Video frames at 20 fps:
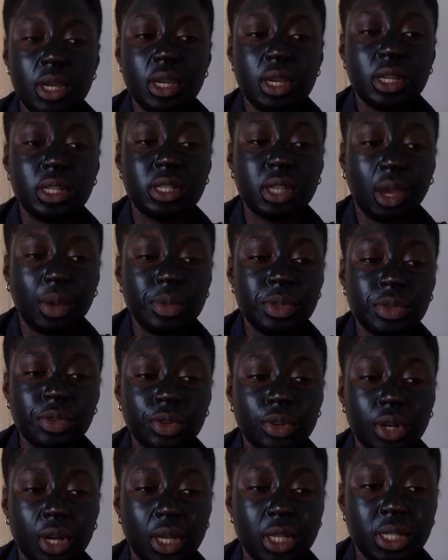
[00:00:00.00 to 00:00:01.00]
in times of
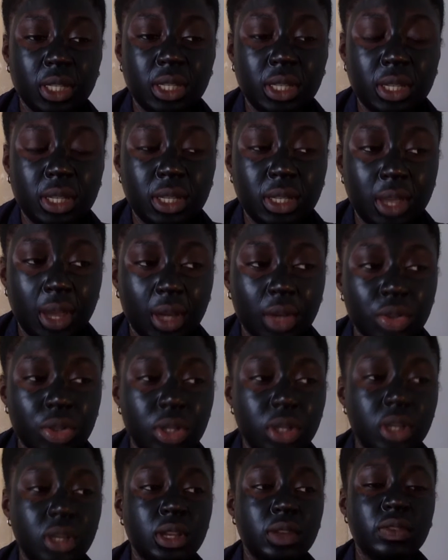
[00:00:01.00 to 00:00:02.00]
crisis it is
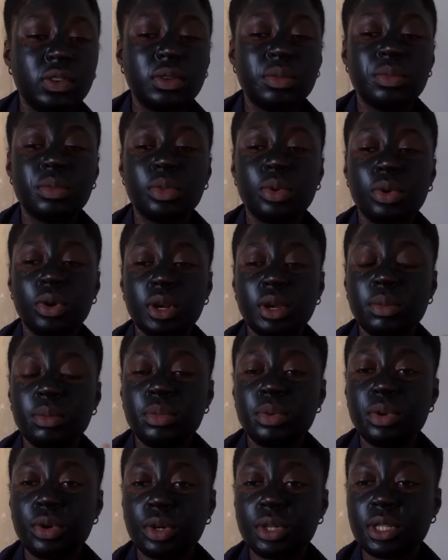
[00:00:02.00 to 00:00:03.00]
actually even more
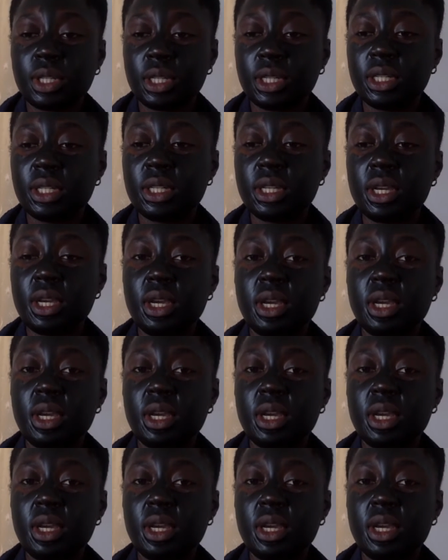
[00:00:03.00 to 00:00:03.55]
important